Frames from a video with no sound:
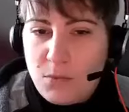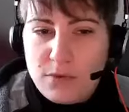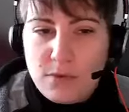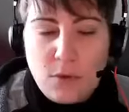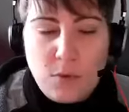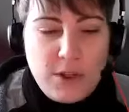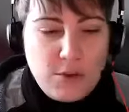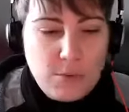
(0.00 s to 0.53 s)

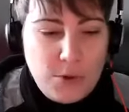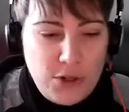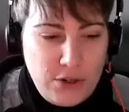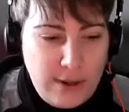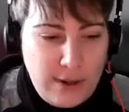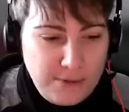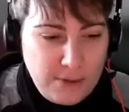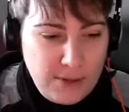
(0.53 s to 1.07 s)
So which one are
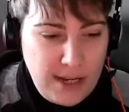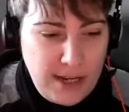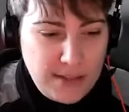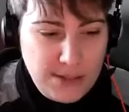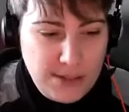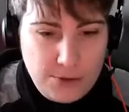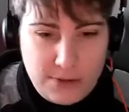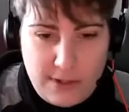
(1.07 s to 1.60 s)
you after, the
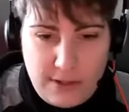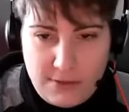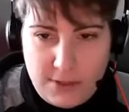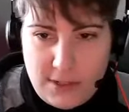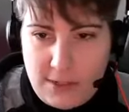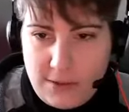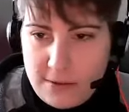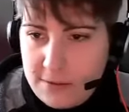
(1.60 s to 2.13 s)
18th or
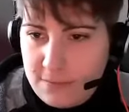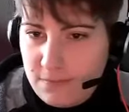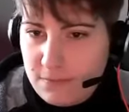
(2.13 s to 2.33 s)
17th?